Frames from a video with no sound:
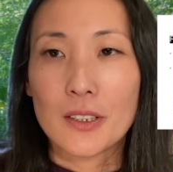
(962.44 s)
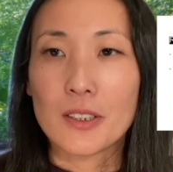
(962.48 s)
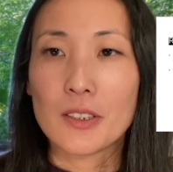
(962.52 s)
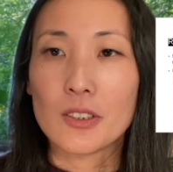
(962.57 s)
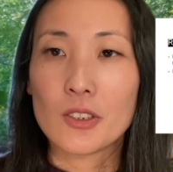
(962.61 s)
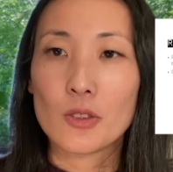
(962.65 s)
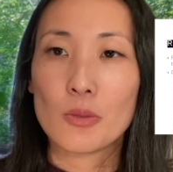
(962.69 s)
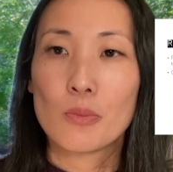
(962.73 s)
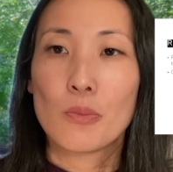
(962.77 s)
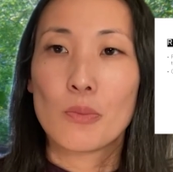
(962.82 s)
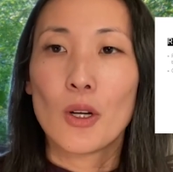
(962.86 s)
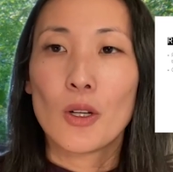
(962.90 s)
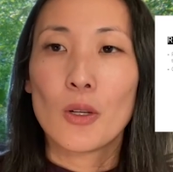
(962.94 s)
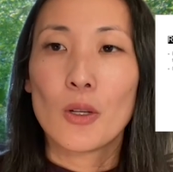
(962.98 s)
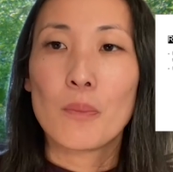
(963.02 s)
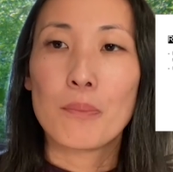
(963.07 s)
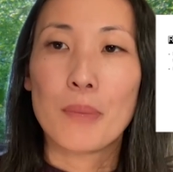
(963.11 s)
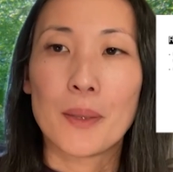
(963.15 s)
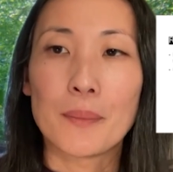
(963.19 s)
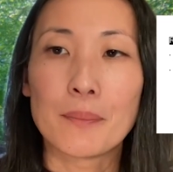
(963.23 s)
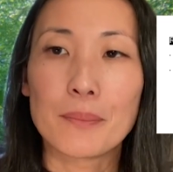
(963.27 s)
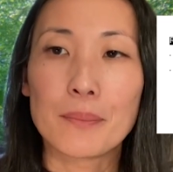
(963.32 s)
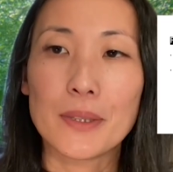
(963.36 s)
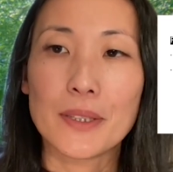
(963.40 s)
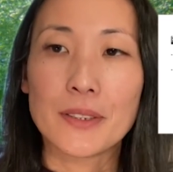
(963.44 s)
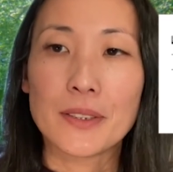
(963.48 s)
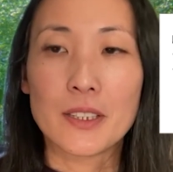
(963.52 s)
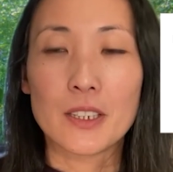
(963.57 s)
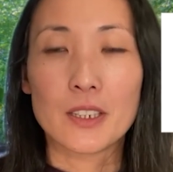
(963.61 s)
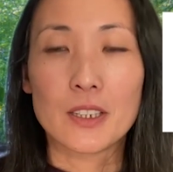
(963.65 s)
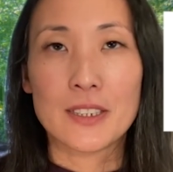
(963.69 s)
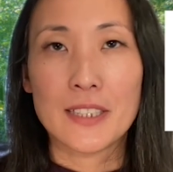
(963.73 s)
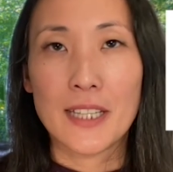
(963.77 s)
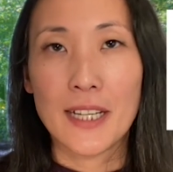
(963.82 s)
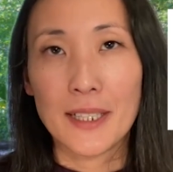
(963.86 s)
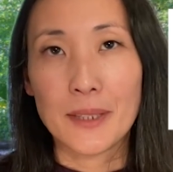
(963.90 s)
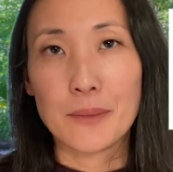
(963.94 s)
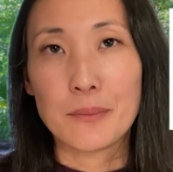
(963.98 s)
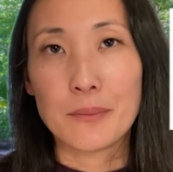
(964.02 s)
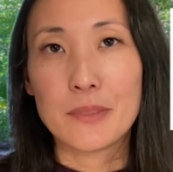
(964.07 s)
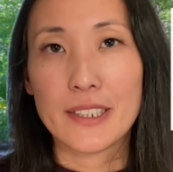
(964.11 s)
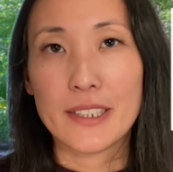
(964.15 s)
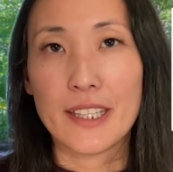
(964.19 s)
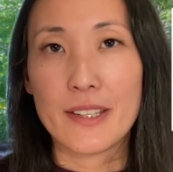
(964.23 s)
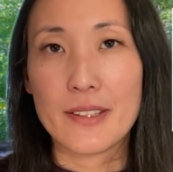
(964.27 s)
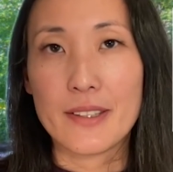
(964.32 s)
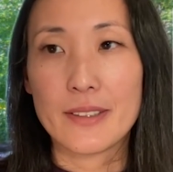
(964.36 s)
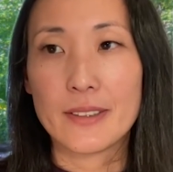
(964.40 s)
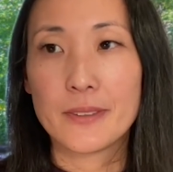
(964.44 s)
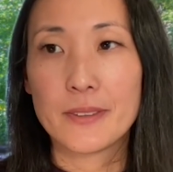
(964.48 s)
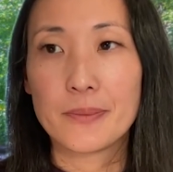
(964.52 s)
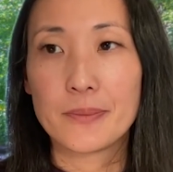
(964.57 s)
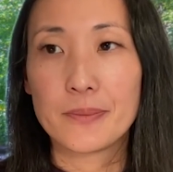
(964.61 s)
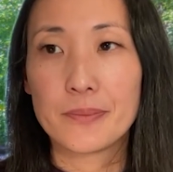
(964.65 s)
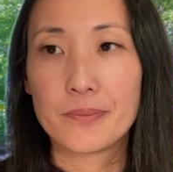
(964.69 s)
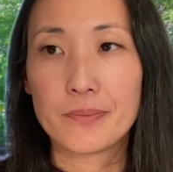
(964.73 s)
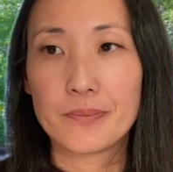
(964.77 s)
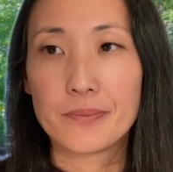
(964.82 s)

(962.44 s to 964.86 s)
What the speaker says: a small bump in their time together.